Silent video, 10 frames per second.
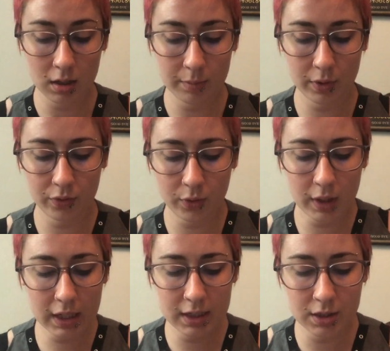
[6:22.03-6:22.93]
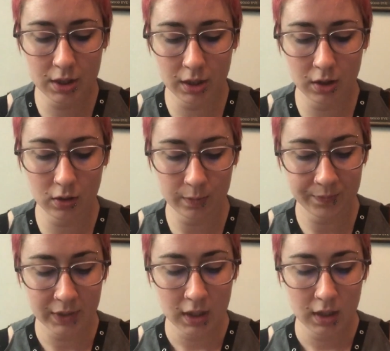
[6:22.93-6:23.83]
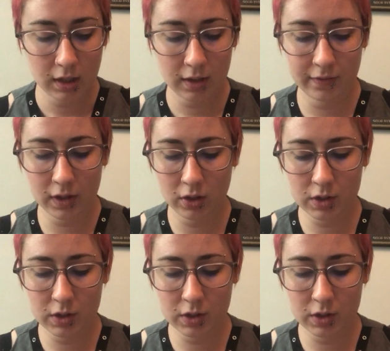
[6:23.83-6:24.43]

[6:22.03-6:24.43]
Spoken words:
Before I continue, I figure